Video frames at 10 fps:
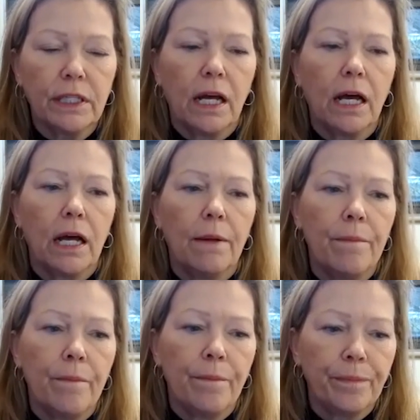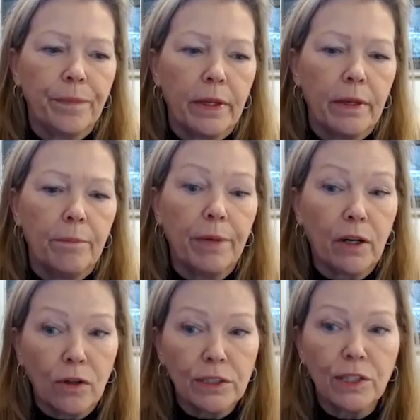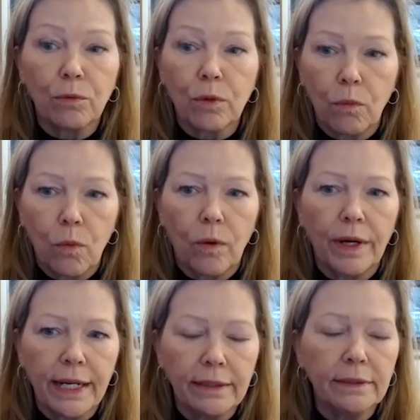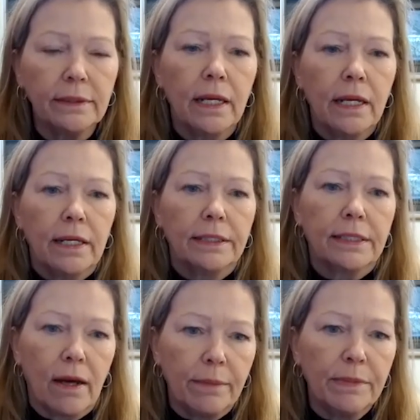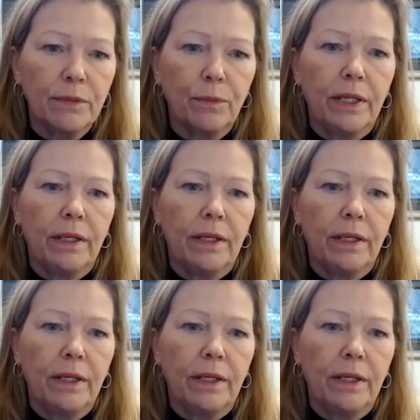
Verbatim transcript: but also rewarding times.